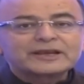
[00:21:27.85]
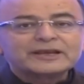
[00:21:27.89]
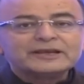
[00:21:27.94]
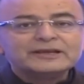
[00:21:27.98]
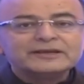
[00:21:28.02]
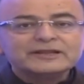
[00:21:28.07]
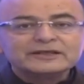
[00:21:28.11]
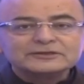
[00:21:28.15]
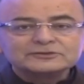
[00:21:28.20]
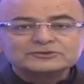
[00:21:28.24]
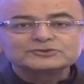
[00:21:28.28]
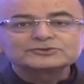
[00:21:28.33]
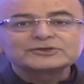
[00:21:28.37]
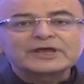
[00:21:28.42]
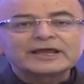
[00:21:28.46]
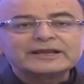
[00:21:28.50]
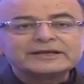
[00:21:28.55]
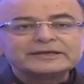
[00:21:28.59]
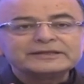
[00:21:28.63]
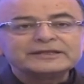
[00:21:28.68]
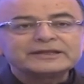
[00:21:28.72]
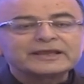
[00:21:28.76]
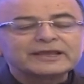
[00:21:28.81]
Indian
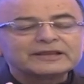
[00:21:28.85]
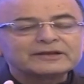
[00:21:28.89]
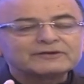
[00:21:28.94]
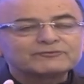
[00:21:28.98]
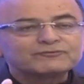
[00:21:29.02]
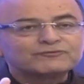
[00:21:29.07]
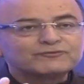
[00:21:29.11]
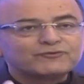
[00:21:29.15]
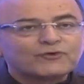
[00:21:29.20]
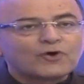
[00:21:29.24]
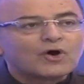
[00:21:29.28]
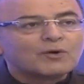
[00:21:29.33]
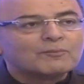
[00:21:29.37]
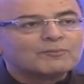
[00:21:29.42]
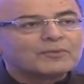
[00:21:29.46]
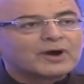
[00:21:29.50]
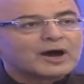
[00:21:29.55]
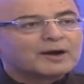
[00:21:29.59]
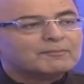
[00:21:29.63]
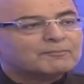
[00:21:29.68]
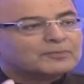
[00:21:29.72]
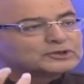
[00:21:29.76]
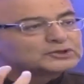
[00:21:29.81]
society can form
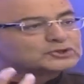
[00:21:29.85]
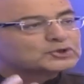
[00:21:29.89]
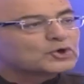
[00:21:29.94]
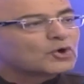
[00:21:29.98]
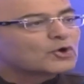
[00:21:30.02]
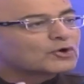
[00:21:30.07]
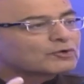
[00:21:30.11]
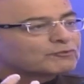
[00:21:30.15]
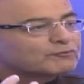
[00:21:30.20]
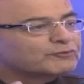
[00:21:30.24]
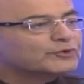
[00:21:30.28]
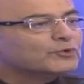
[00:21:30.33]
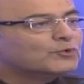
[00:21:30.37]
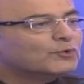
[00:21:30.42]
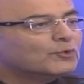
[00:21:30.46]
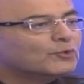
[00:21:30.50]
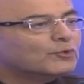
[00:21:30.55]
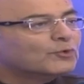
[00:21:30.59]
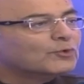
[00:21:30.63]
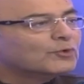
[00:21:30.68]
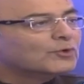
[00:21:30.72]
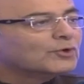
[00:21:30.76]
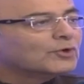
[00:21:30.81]
a mature
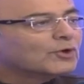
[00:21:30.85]
view